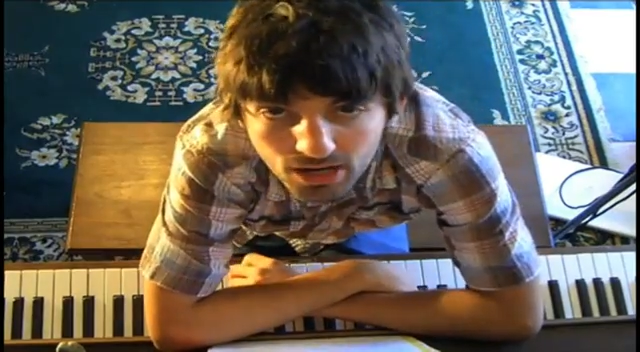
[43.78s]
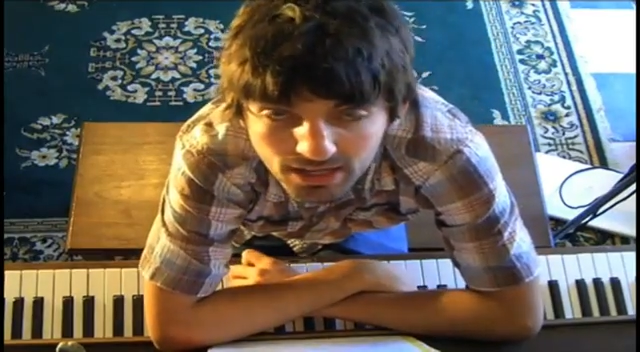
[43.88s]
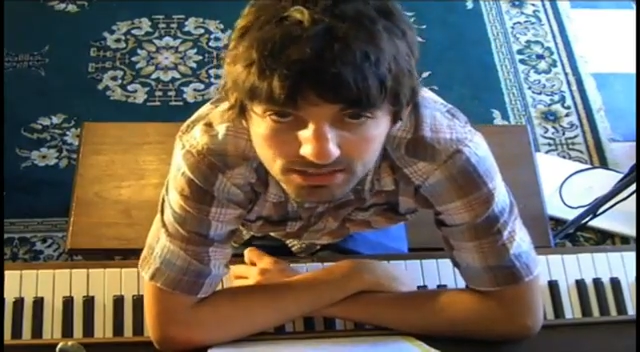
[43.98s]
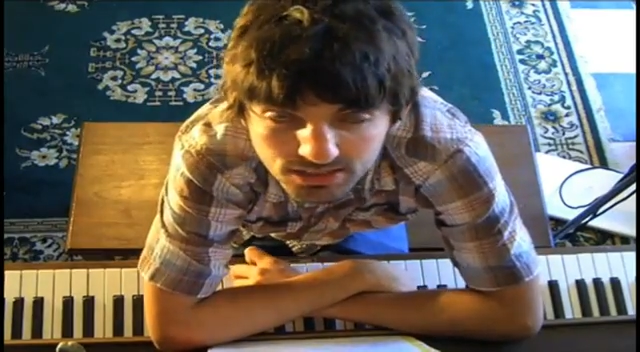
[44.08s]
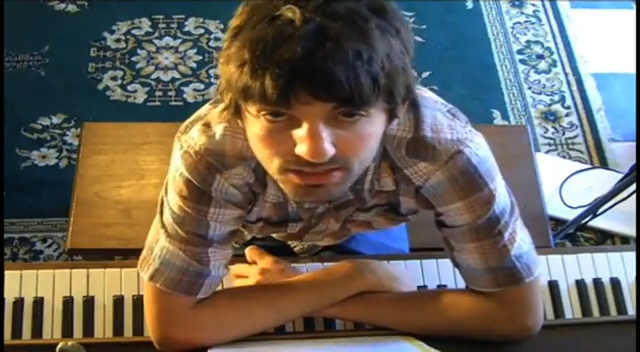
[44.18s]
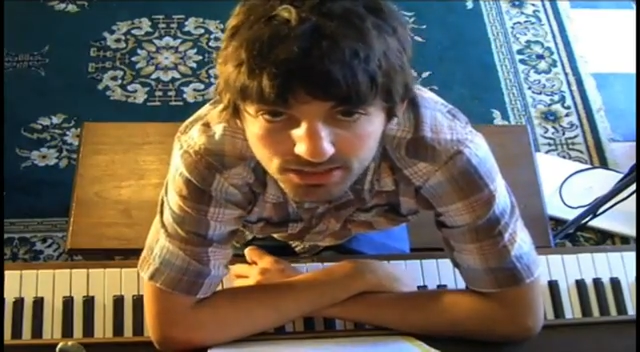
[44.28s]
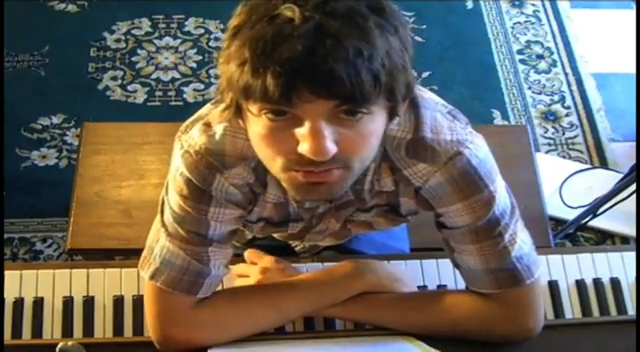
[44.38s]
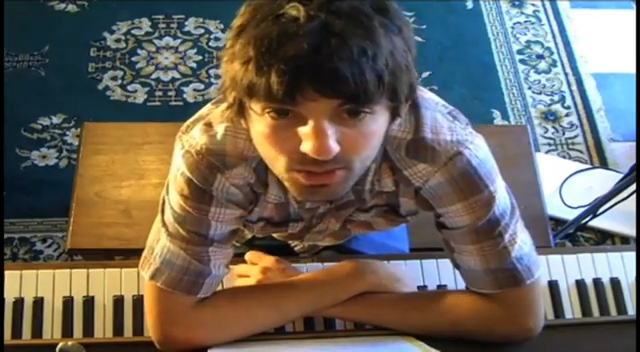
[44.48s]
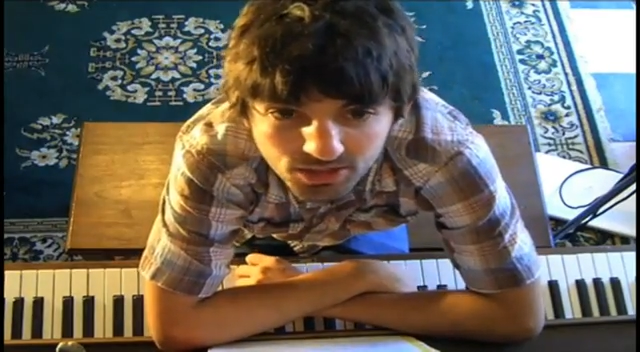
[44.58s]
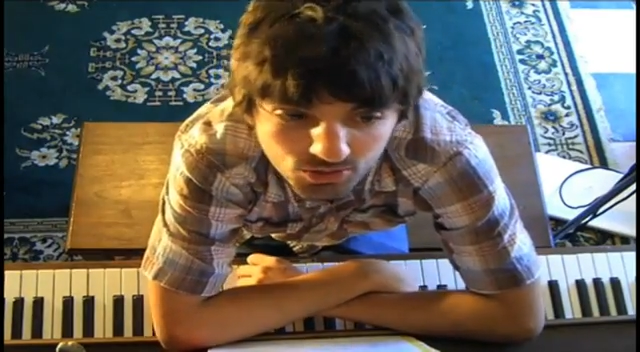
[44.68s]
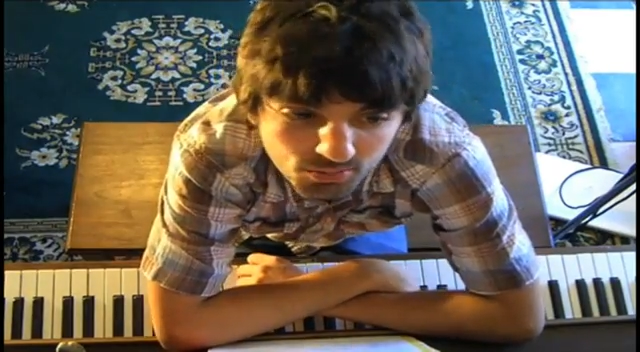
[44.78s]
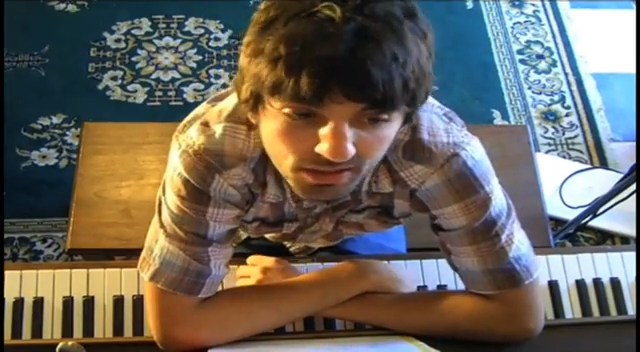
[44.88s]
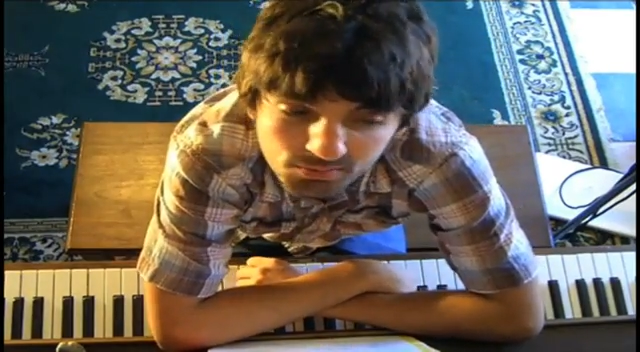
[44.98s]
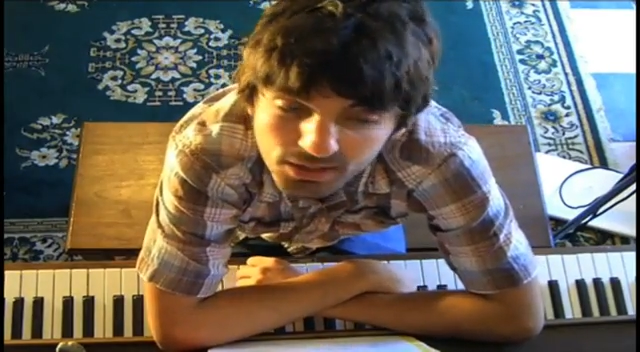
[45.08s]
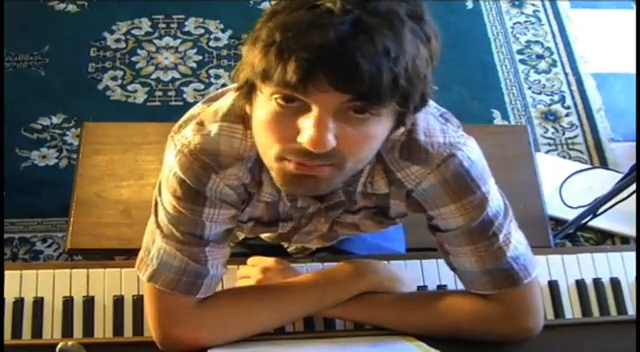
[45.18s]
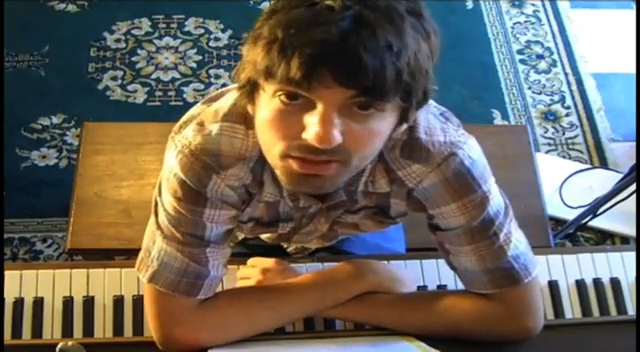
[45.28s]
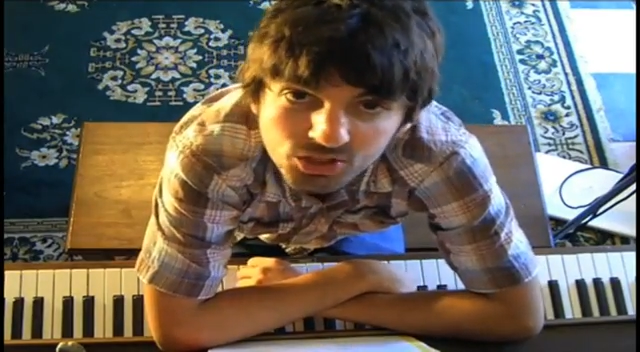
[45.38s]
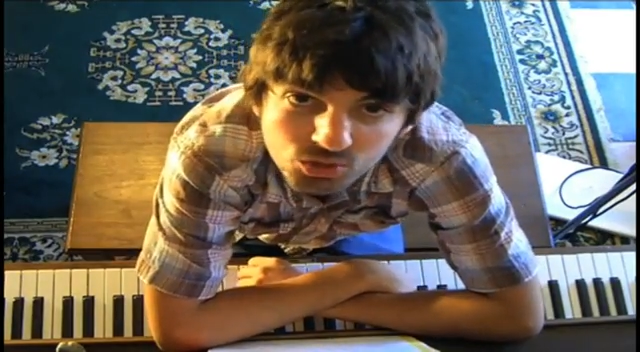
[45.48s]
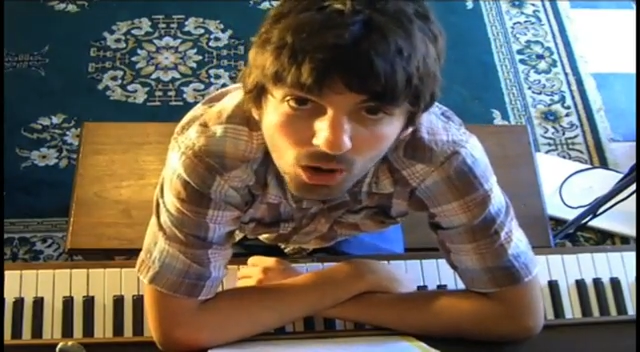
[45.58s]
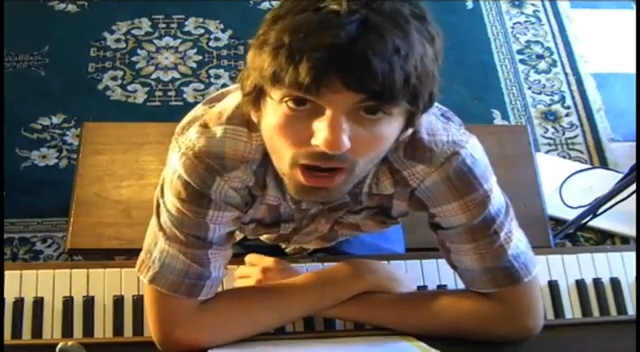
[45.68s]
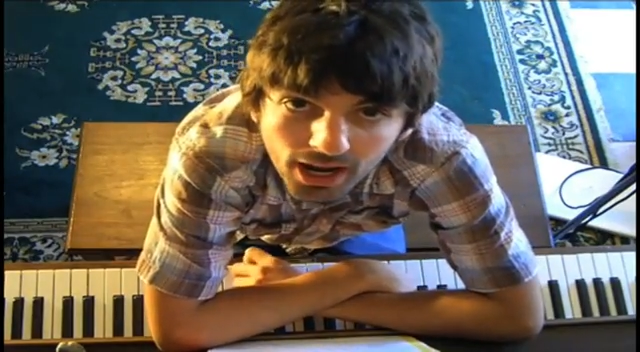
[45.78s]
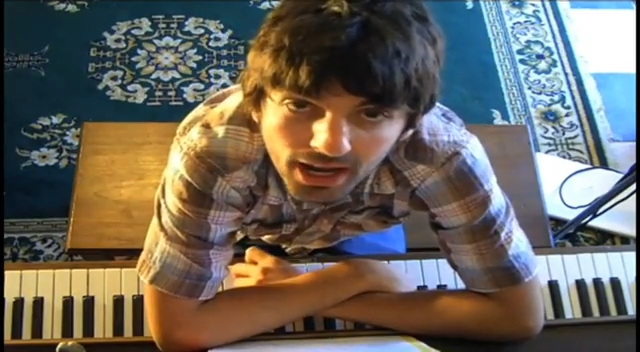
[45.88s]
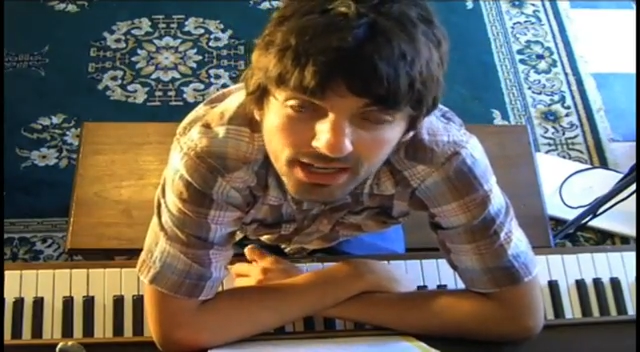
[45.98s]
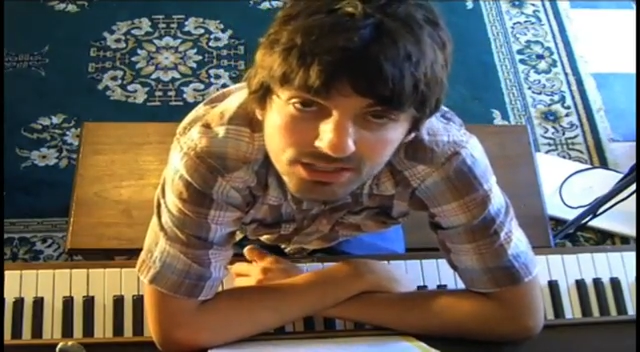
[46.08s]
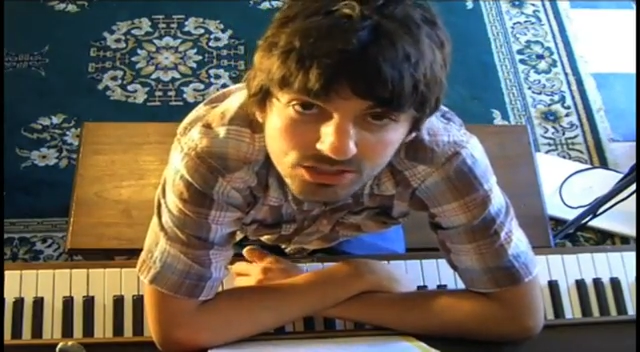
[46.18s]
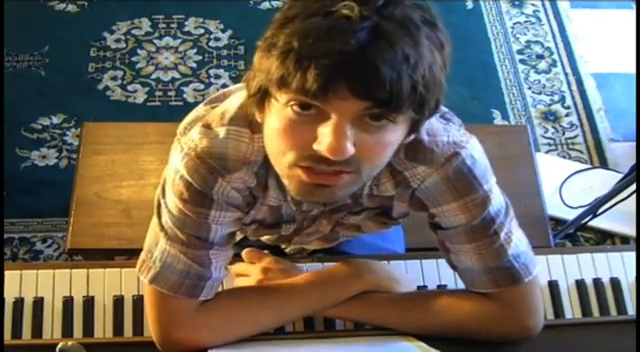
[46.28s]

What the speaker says: last lesson that you went through might have been the triads.